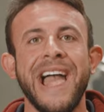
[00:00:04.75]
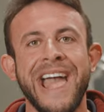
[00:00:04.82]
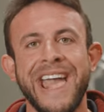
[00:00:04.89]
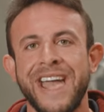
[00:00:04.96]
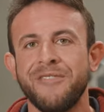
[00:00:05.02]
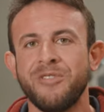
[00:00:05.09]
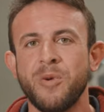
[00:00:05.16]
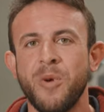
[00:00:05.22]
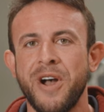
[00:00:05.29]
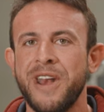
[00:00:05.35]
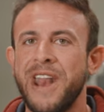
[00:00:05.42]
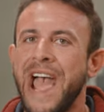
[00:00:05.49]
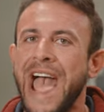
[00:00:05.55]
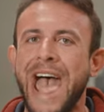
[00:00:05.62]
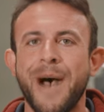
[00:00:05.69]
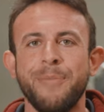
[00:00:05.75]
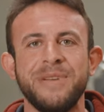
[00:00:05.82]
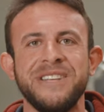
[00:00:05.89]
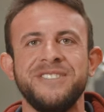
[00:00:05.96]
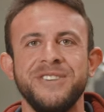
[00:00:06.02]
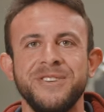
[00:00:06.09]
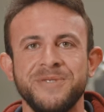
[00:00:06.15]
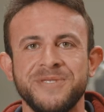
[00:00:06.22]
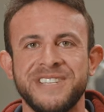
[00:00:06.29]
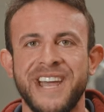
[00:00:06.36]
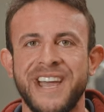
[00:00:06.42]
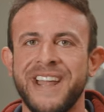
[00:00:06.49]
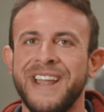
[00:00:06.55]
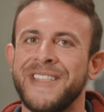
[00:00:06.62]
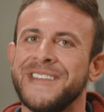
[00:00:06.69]
Hey everyone, happy
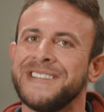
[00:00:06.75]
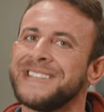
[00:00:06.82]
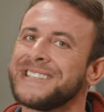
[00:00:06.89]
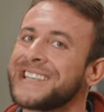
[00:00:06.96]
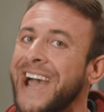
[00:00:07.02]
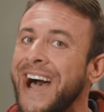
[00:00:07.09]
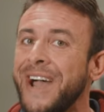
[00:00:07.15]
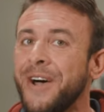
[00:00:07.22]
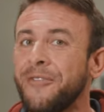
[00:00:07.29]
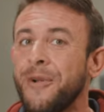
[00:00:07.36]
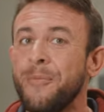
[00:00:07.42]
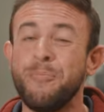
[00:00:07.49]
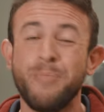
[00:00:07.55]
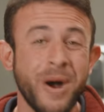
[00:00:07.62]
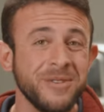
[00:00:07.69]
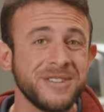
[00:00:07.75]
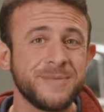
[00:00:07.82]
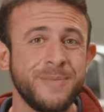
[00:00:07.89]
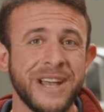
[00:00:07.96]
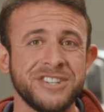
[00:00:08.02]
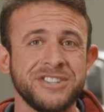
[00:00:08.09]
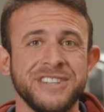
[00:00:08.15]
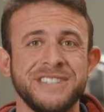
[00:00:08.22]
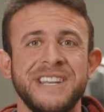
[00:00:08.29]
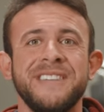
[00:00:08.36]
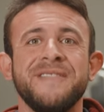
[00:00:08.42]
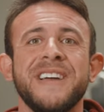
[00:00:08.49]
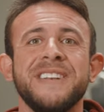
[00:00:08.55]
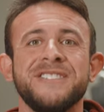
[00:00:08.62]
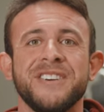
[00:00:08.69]
Tuesday. This is Kyle from Boat Specialist in
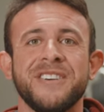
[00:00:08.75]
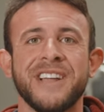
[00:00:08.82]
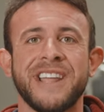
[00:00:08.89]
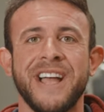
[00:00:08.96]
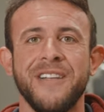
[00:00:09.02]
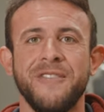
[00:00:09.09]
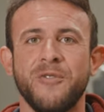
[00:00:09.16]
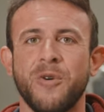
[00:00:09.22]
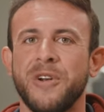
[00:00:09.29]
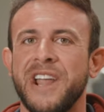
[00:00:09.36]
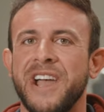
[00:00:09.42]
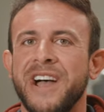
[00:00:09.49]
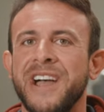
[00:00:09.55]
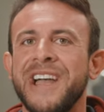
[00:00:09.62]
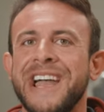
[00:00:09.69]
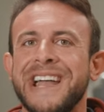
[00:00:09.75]
Ventura, California.